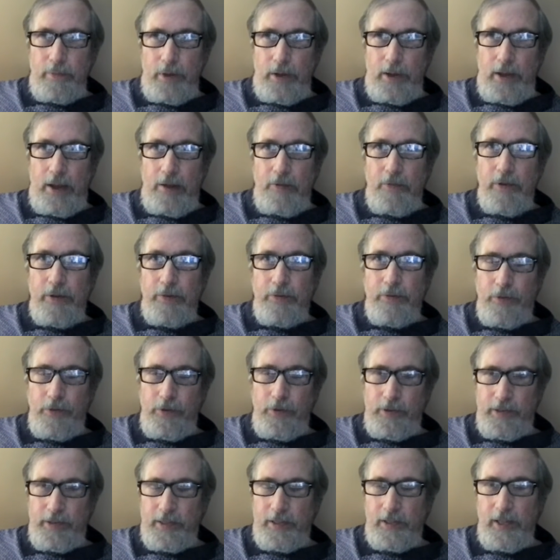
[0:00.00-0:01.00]
every
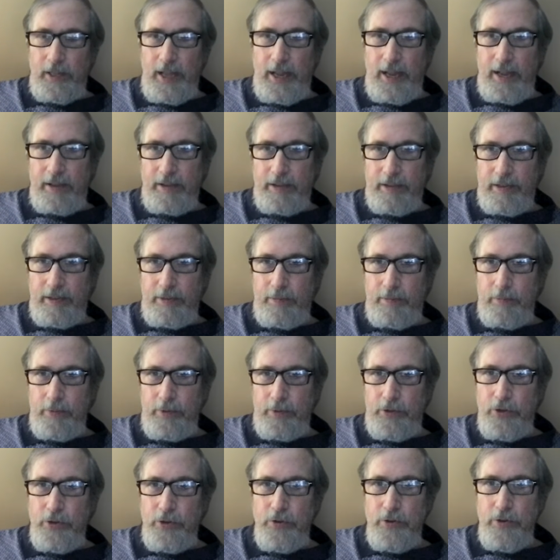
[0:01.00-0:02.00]
first class in
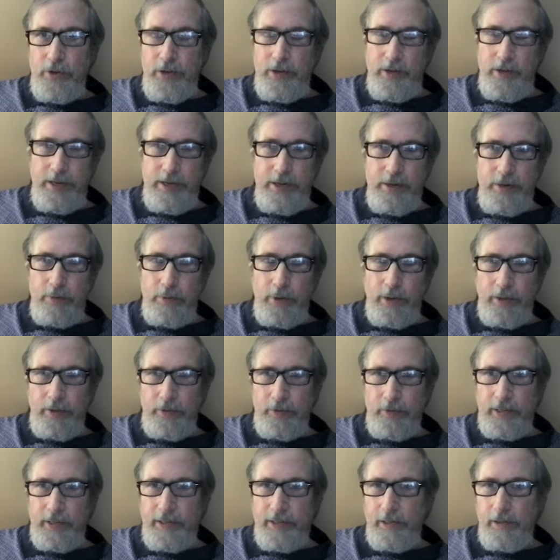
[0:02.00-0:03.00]
junior year,
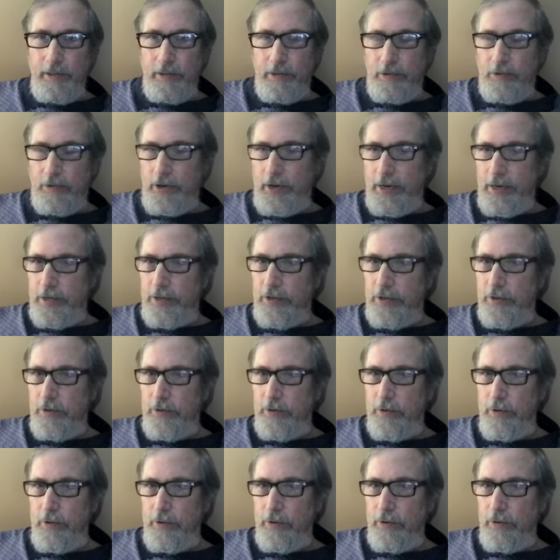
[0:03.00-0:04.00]
whether it's illustration
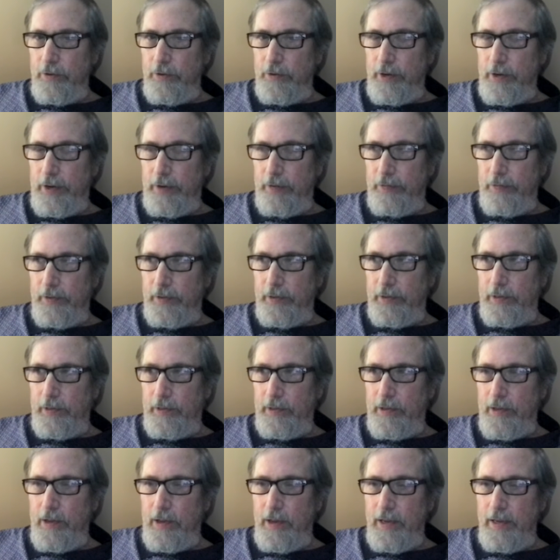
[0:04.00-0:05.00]
or graphic
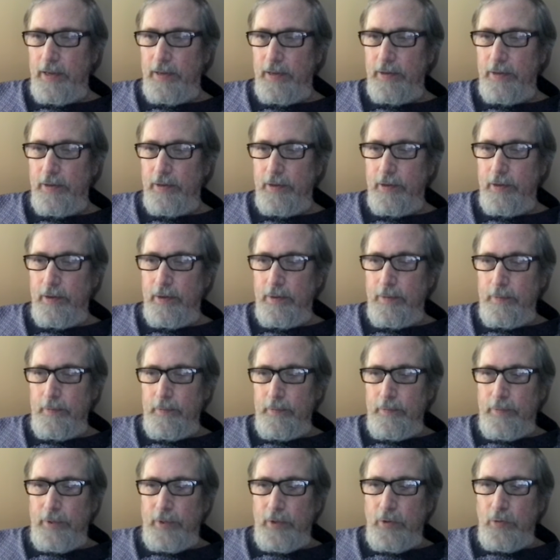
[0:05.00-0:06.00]
design.
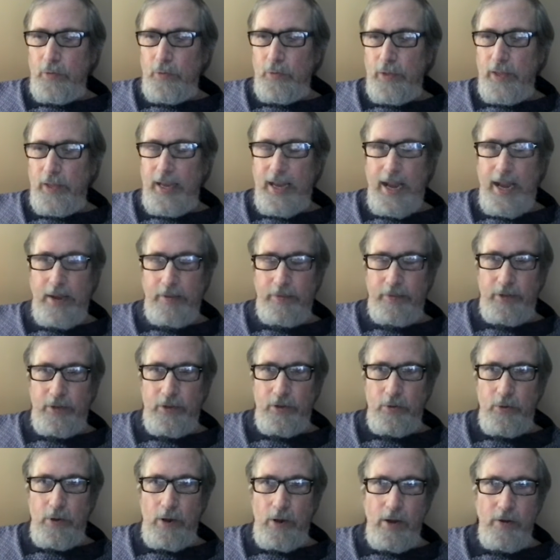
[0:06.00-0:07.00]
They have to
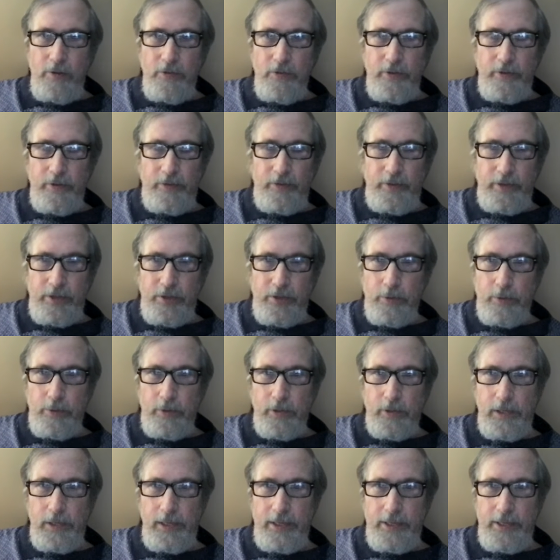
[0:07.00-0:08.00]
do 100 visual
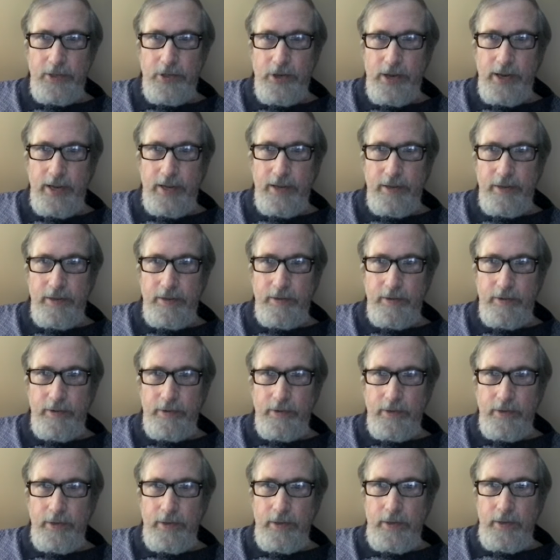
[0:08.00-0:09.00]

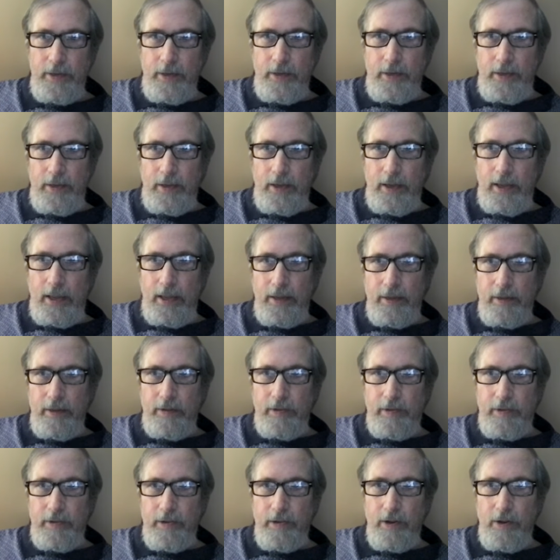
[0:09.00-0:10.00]
cliches, and
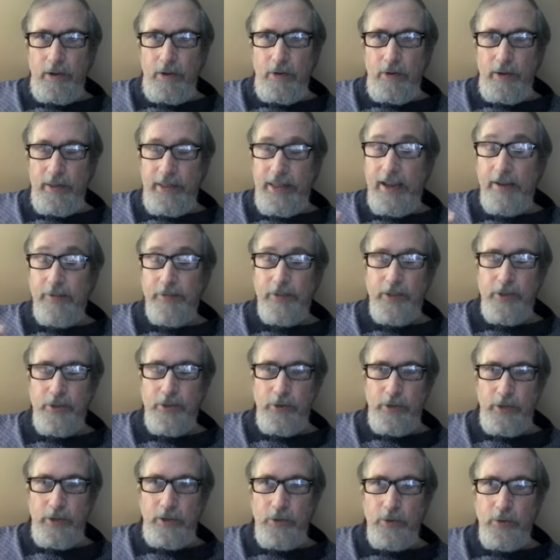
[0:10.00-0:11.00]
they have to
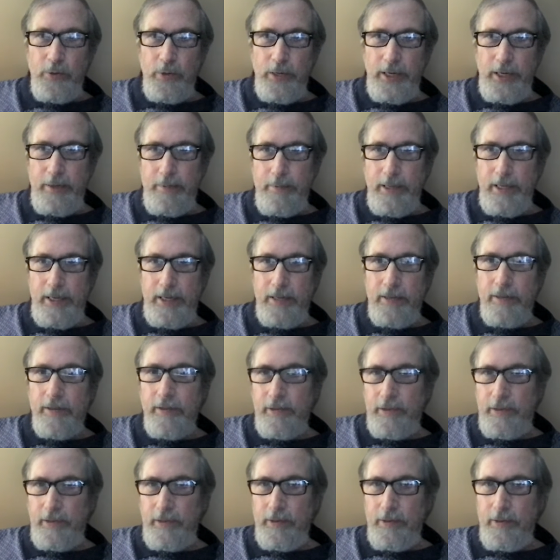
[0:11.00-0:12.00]
do it in 20
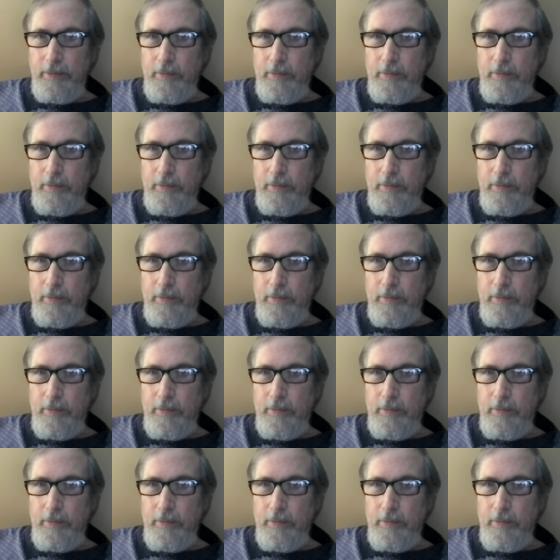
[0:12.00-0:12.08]
minutes,